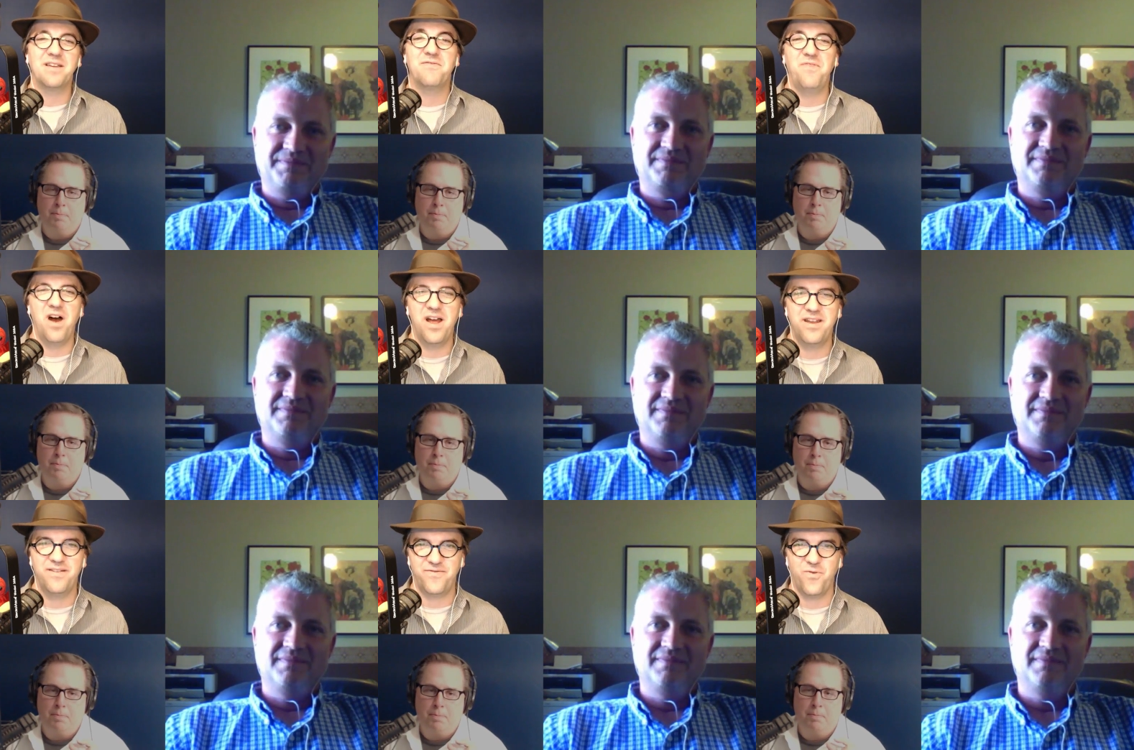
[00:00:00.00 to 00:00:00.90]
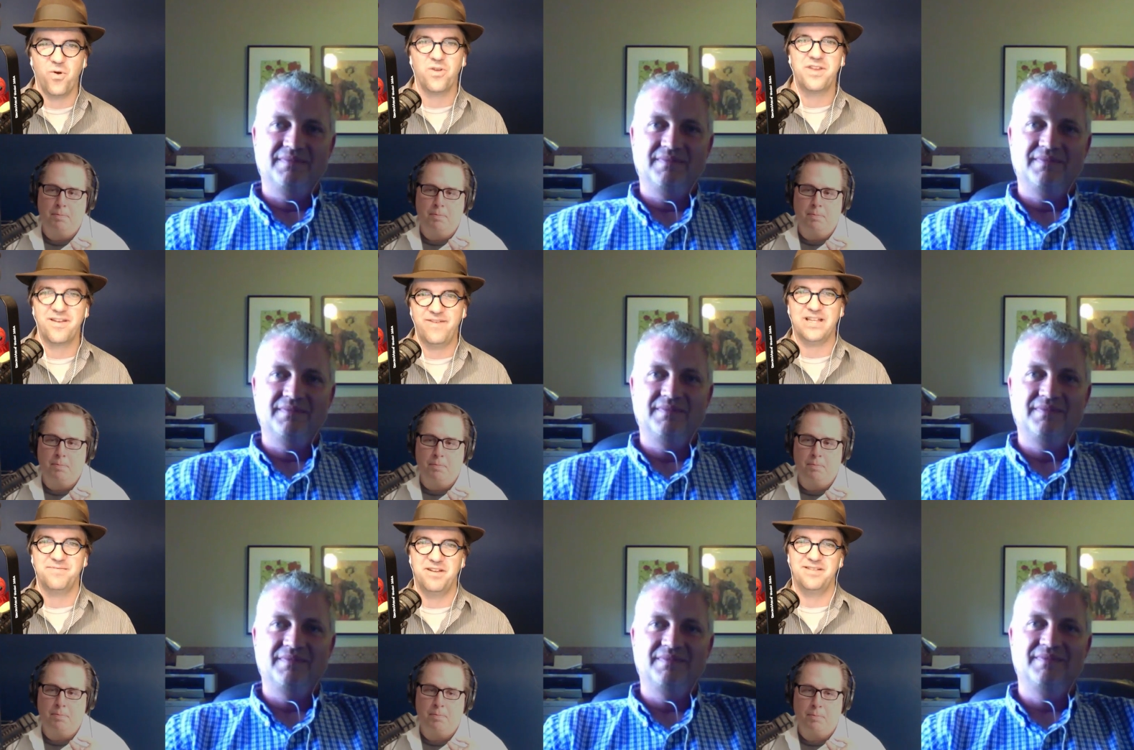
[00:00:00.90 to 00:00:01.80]
Speaker 1: fun for the
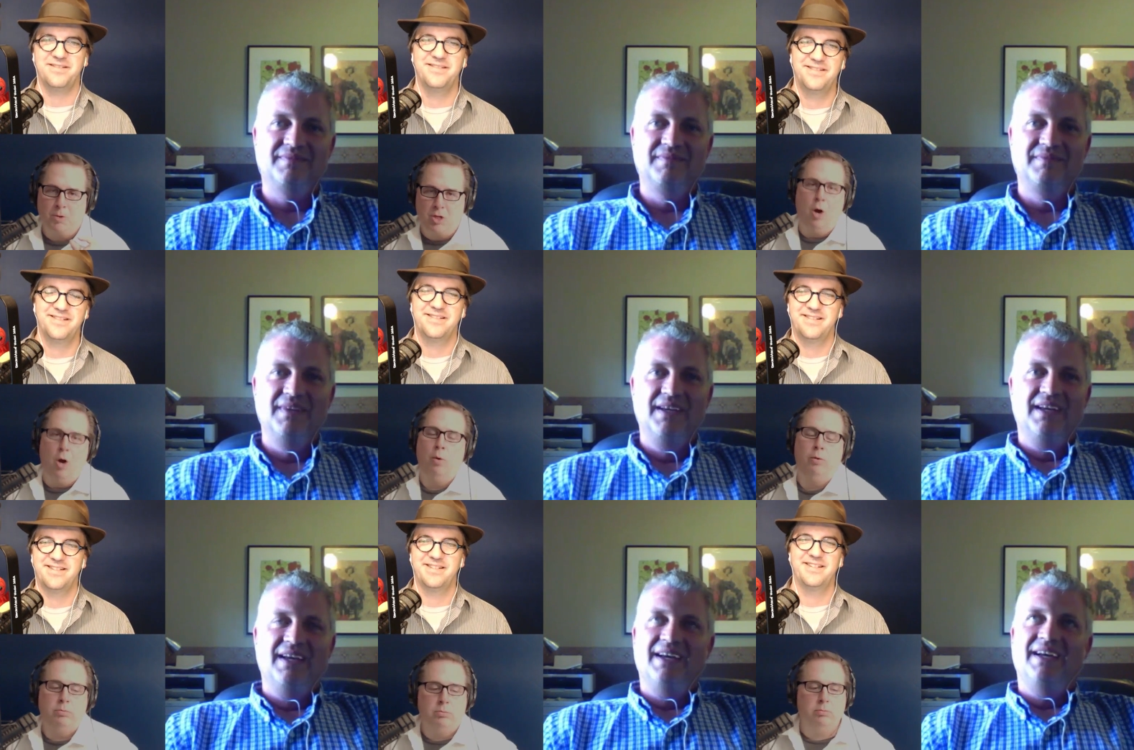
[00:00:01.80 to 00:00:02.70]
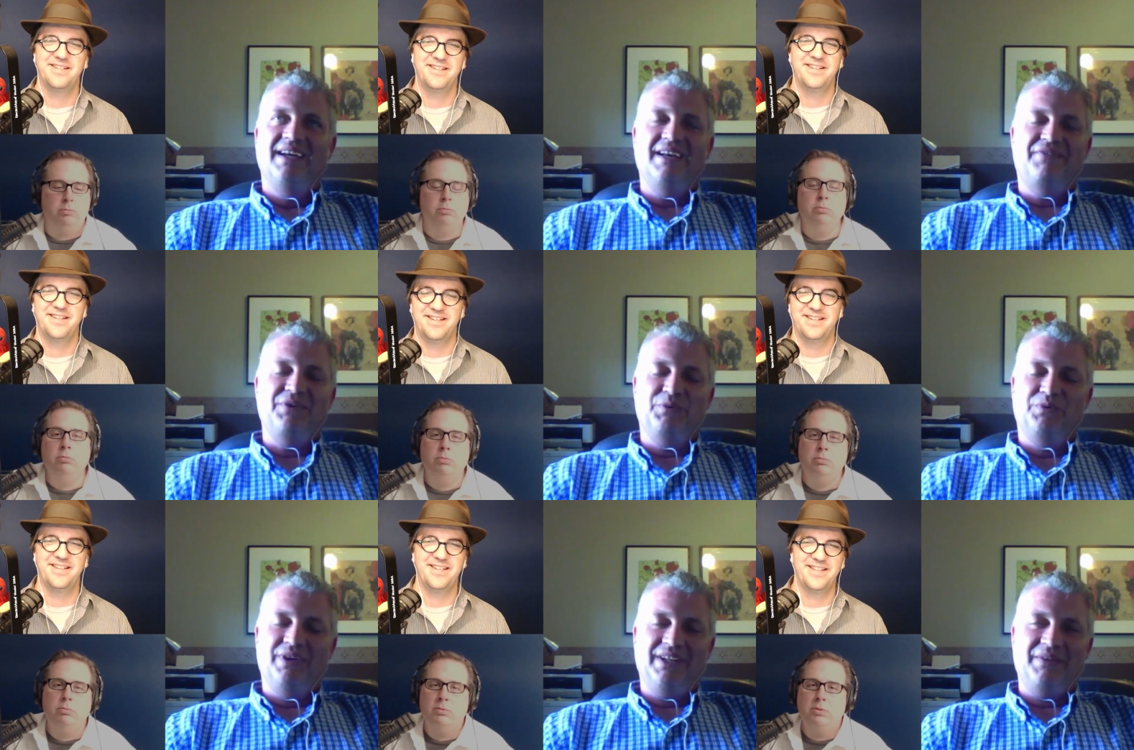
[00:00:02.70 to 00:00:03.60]
investment. Go.
Speaker 2: If you
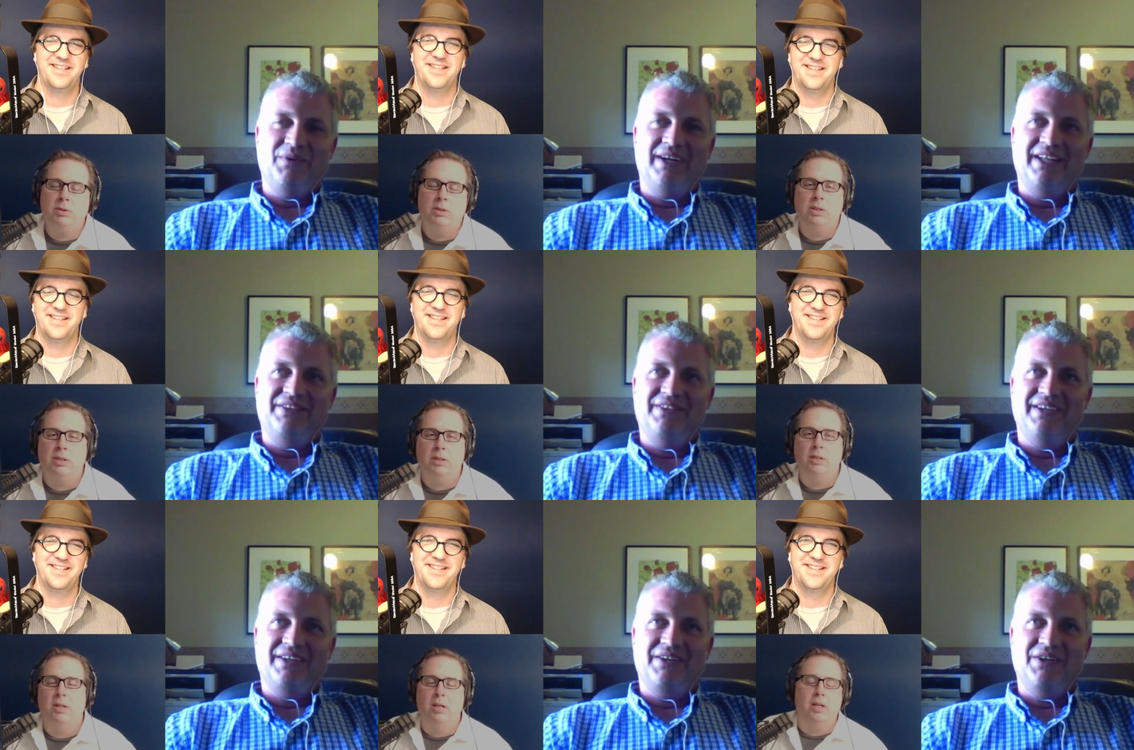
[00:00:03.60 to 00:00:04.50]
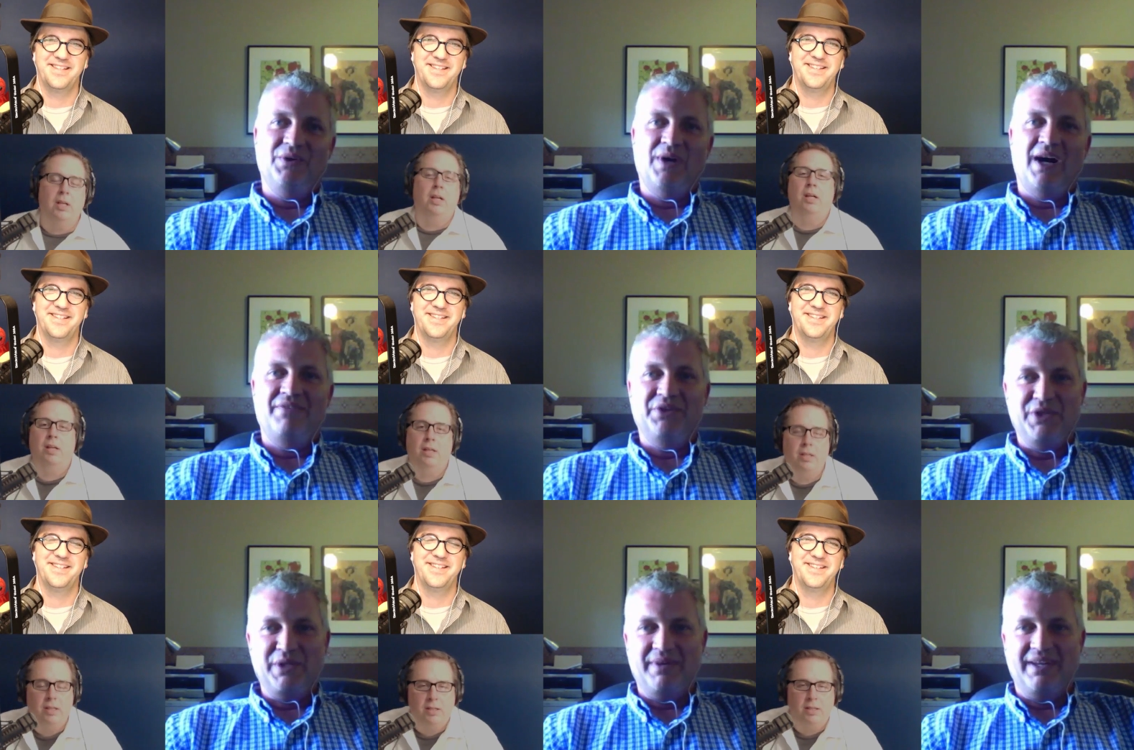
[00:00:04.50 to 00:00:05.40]
really wanted to go off the
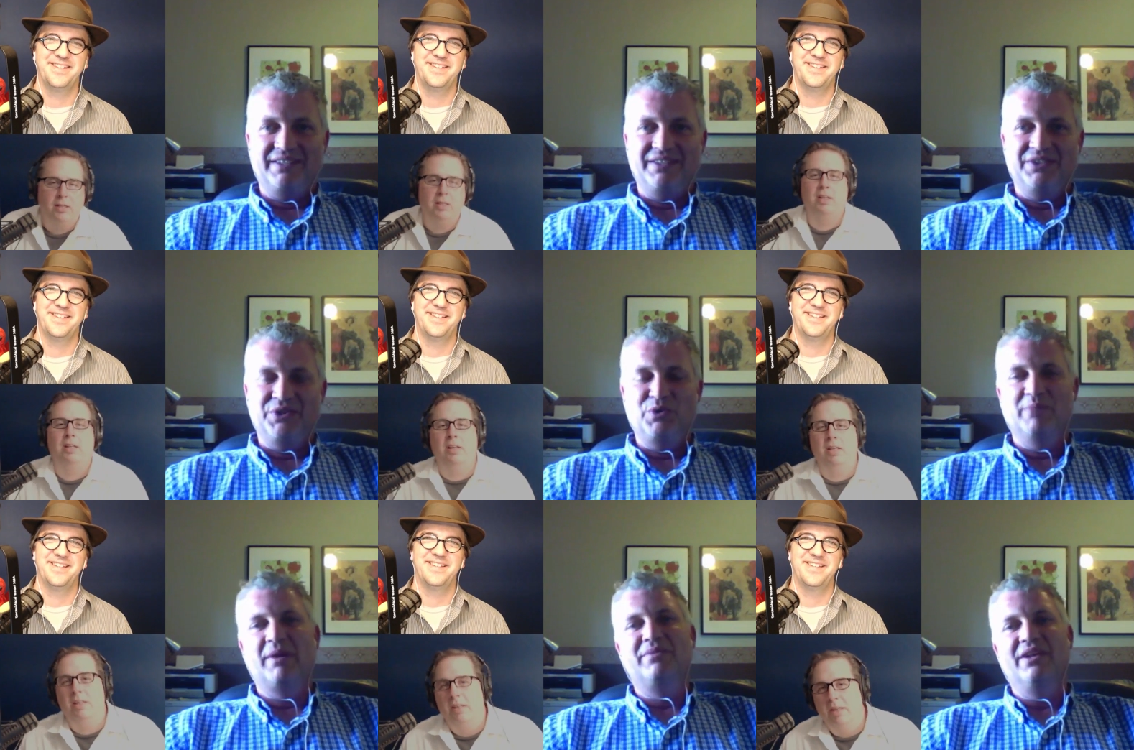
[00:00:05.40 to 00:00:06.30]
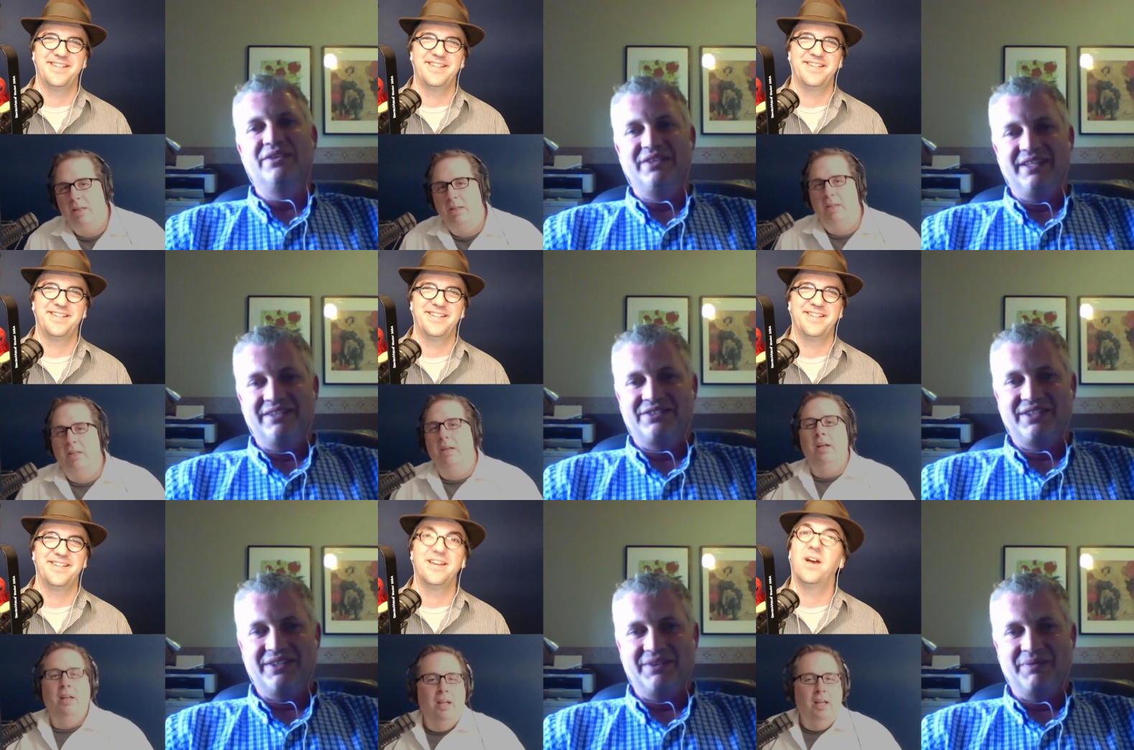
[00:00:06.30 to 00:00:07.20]
deep end, you'd do what my brother did.
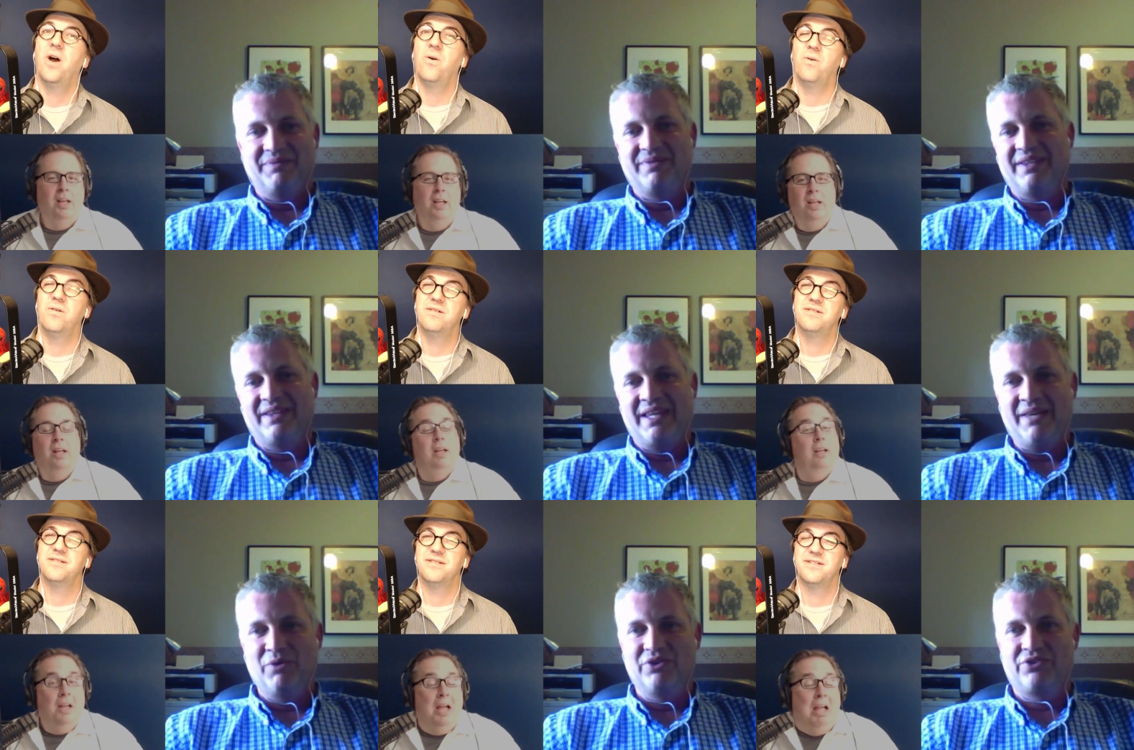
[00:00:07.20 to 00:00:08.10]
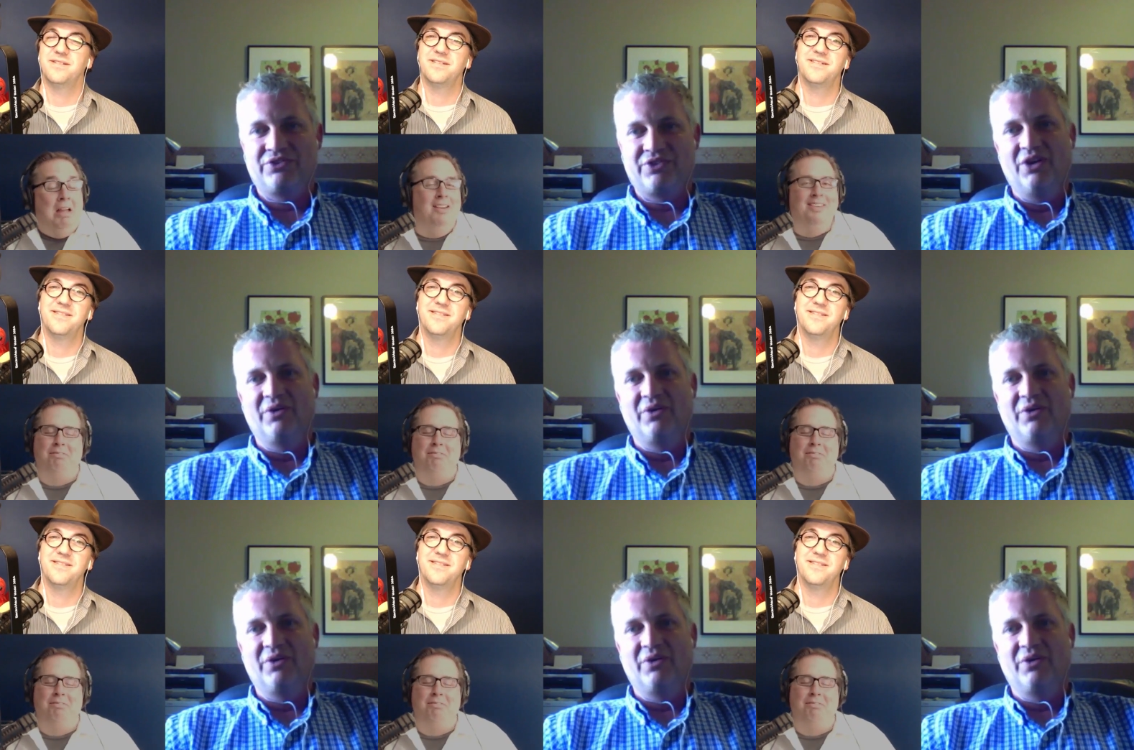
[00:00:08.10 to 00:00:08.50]
So oh. he was so